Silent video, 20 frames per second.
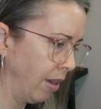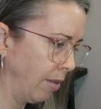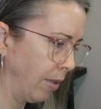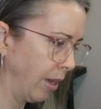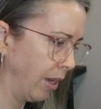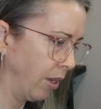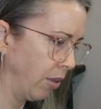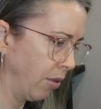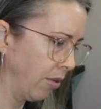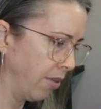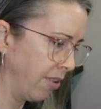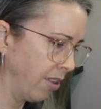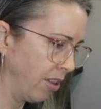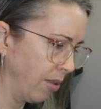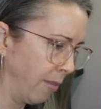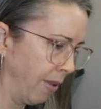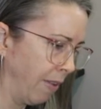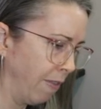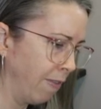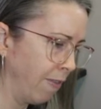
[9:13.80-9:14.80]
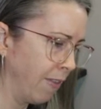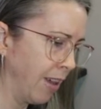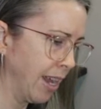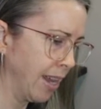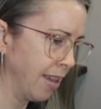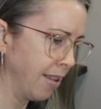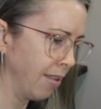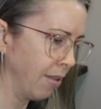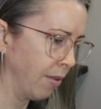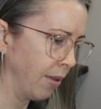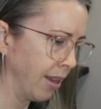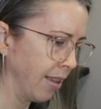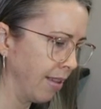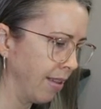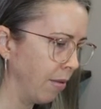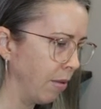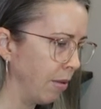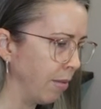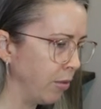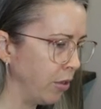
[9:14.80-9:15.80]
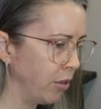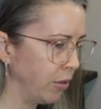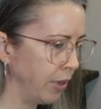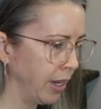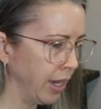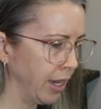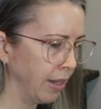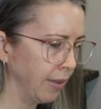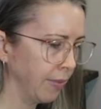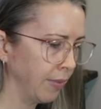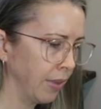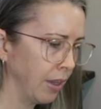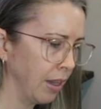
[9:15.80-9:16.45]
a bit closer to my face so I can see what I'm doing